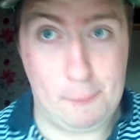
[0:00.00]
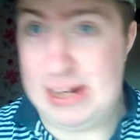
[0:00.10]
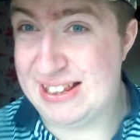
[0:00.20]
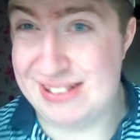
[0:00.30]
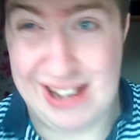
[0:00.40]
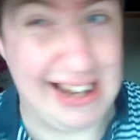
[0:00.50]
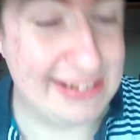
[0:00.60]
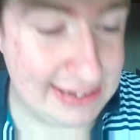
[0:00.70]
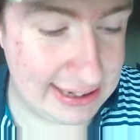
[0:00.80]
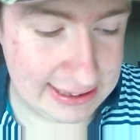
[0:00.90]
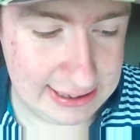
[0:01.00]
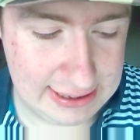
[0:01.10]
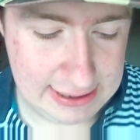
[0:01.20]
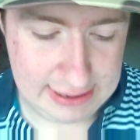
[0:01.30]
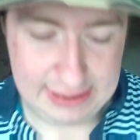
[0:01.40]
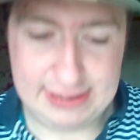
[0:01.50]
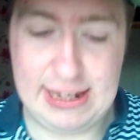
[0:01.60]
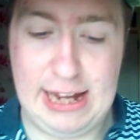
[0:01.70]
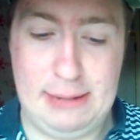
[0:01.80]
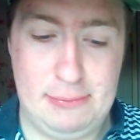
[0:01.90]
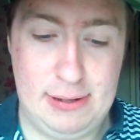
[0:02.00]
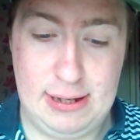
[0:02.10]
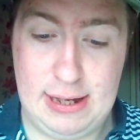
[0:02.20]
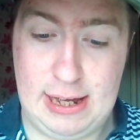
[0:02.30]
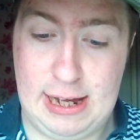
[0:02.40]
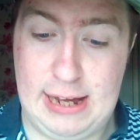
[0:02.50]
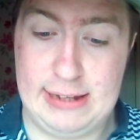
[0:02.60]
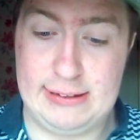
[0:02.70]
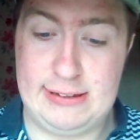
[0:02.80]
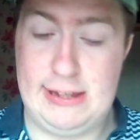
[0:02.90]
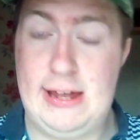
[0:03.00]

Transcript: but it's not actually same as